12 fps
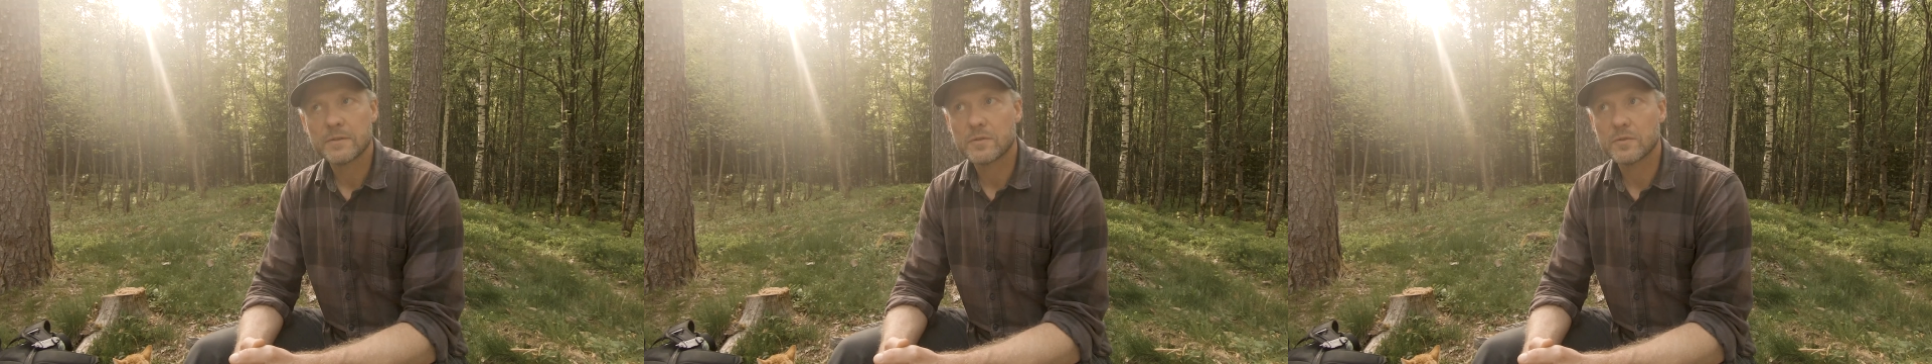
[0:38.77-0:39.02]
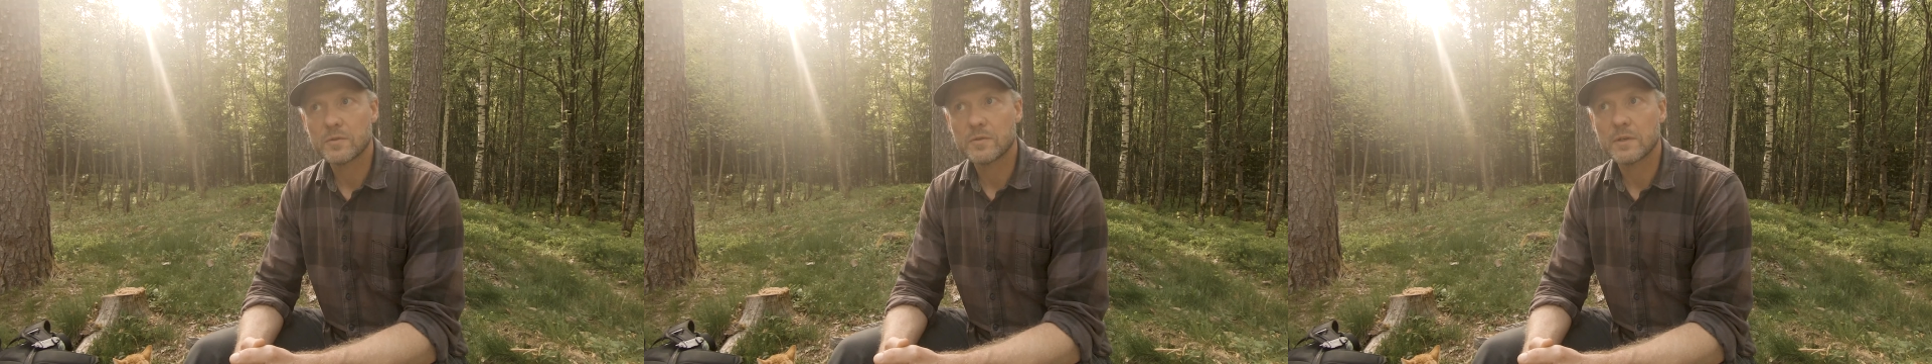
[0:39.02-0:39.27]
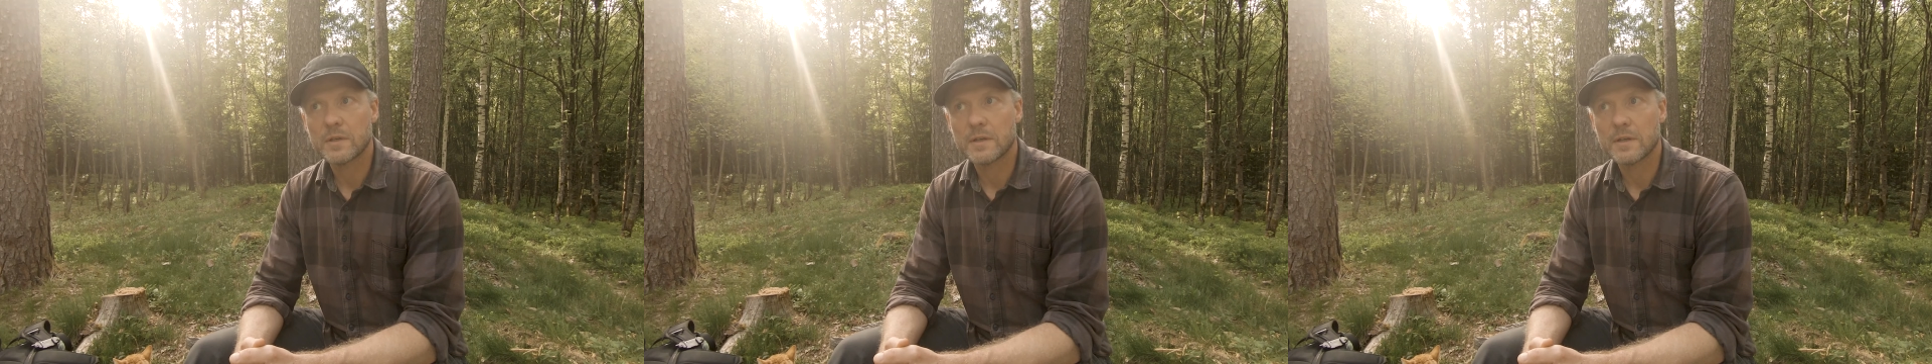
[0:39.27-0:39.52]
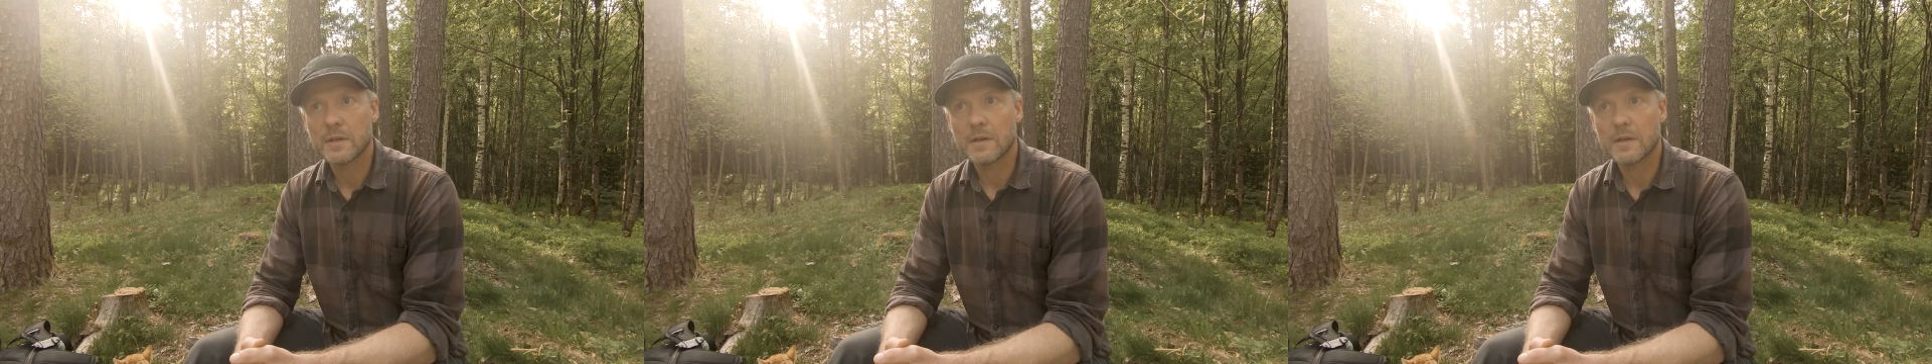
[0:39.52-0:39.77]

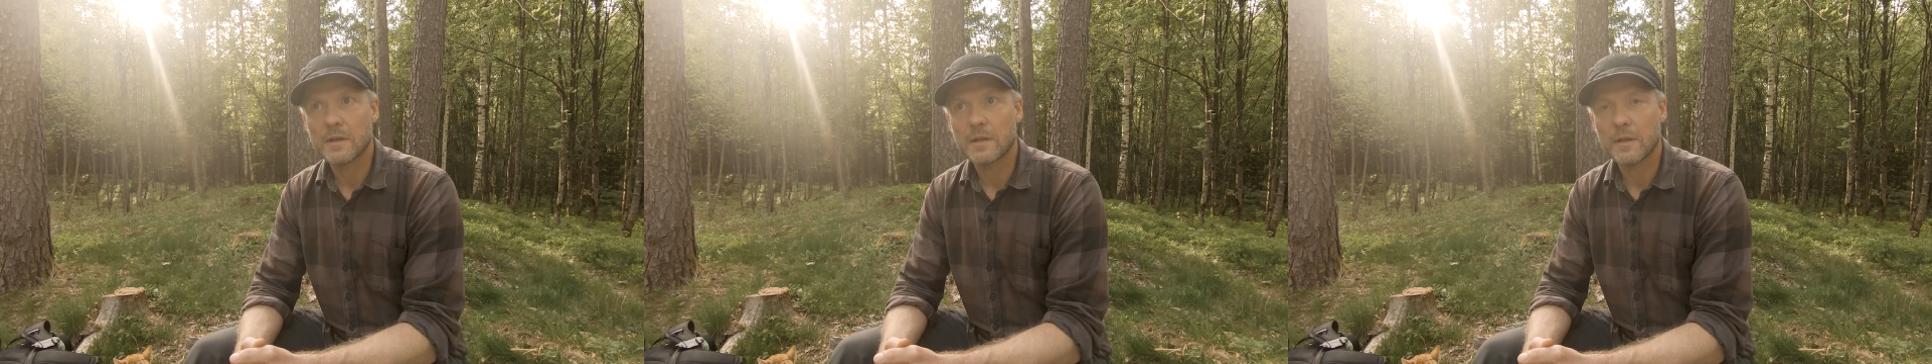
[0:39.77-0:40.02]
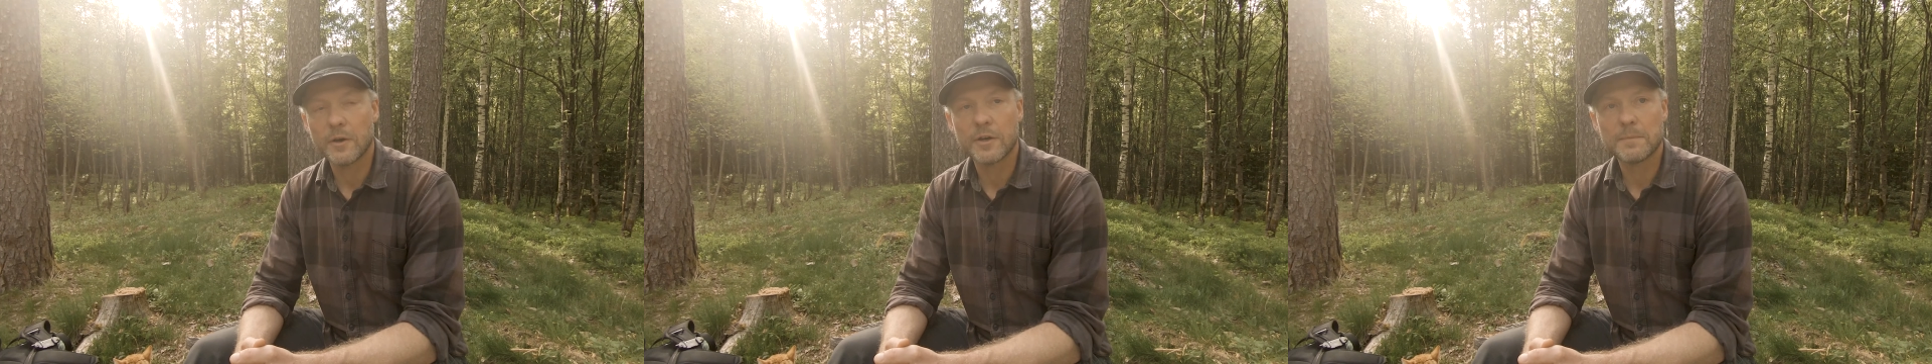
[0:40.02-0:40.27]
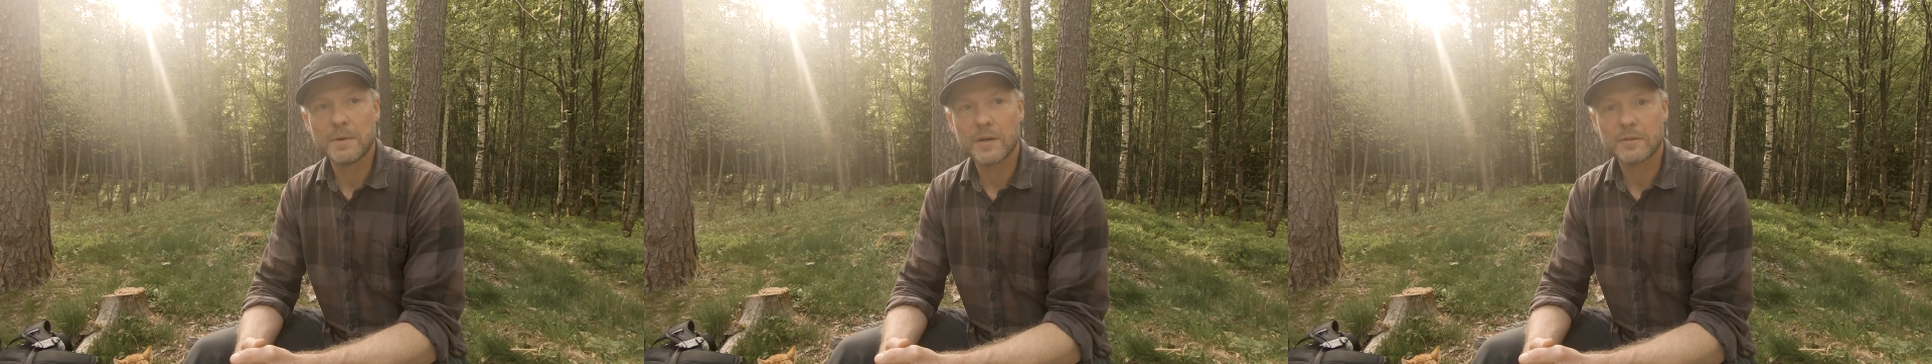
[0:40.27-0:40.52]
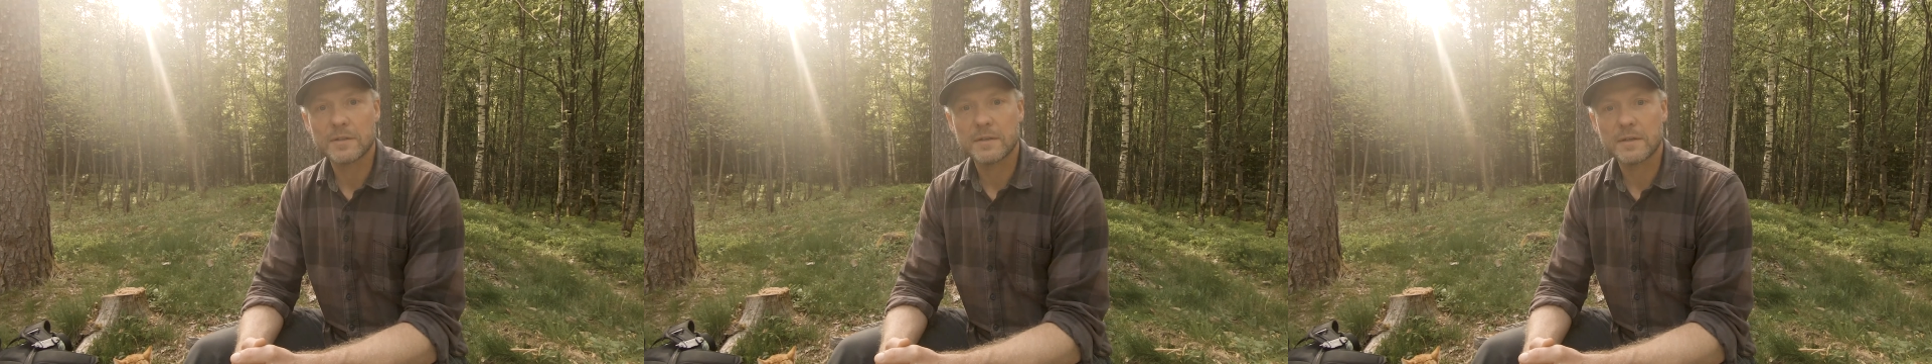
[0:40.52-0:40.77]
learn about